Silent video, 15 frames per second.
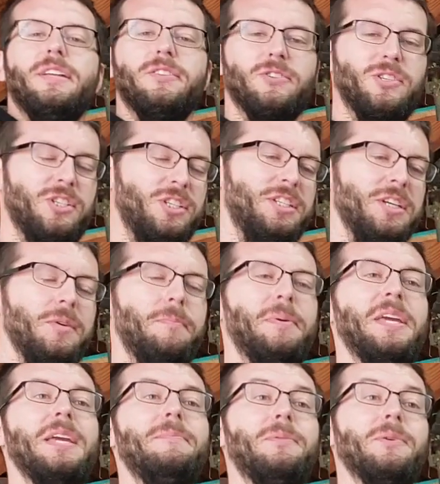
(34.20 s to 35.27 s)
there's still
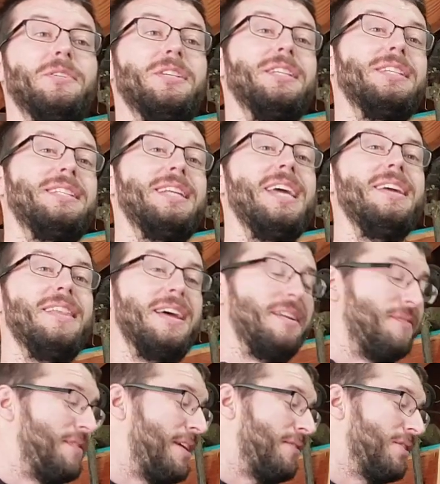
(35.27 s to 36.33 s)
people to this day that
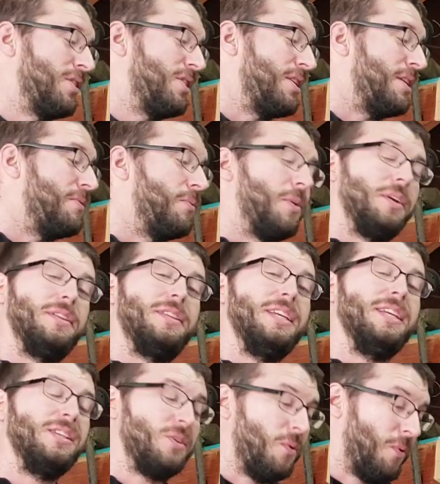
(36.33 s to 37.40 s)
have never seen one of
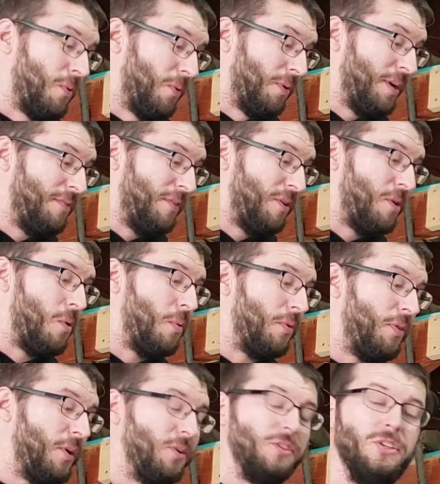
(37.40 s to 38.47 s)
these or even know
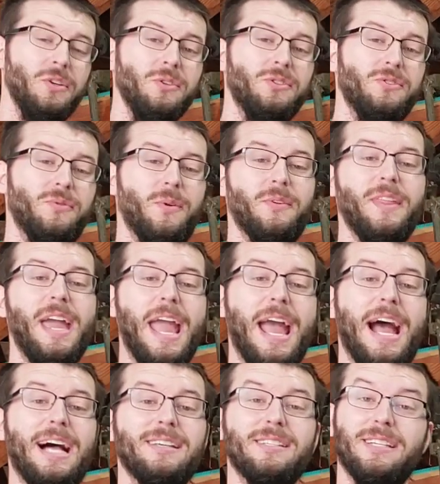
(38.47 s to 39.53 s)
what they're used for. And they
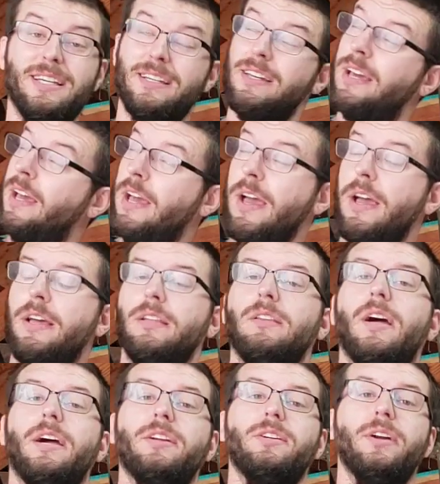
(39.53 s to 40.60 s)
ask, and a
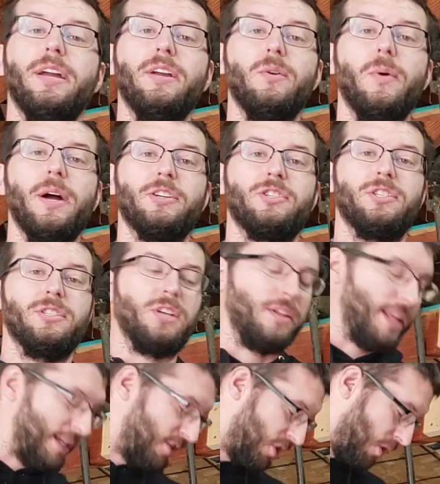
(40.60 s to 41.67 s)
lot of great questions
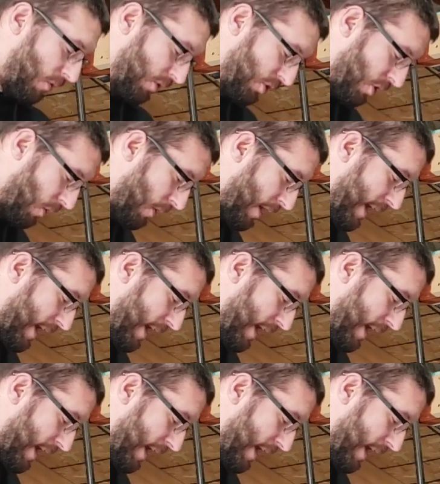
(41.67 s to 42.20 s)
on that. So let's go